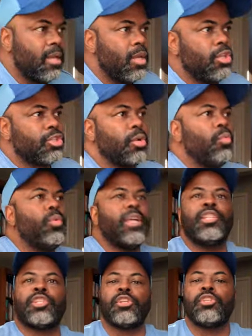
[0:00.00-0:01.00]
So
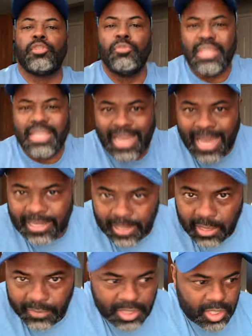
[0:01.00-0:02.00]
when should you not
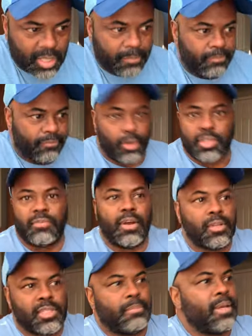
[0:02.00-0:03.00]
give a tip? First of
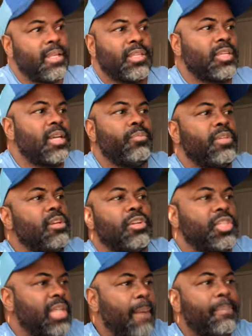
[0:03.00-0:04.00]
all, somebody said when you're
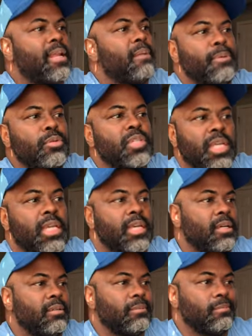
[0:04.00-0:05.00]
shopping at a
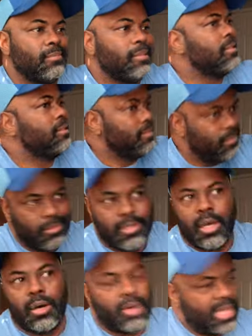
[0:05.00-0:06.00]
boutique.
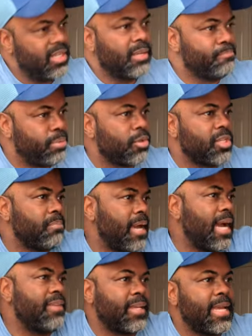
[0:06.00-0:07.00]
No, and the person
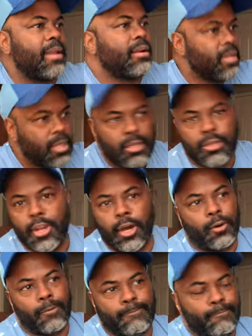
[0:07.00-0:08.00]
behind the counter.
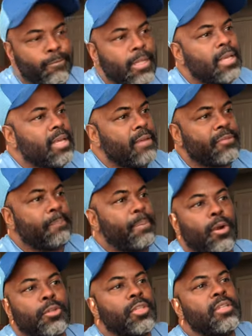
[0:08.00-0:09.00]
No. If the
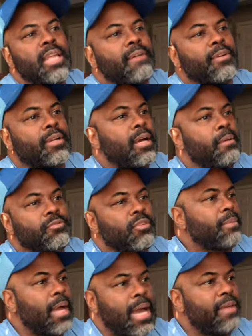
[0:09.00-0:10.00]
person never comes from
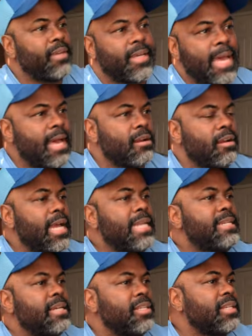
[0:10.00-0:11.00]
behind the counter and
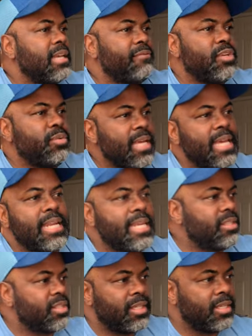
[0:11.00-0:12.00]
doesn't give you
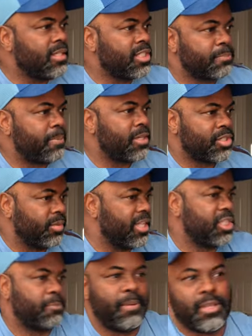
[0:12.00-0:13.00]
anything special, any
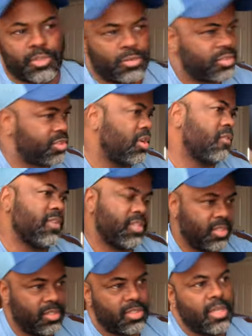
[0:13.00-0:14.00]
special
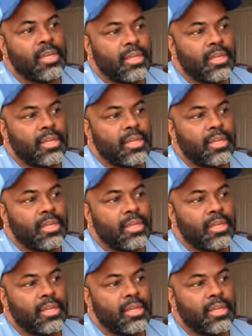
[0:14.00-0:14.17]
services,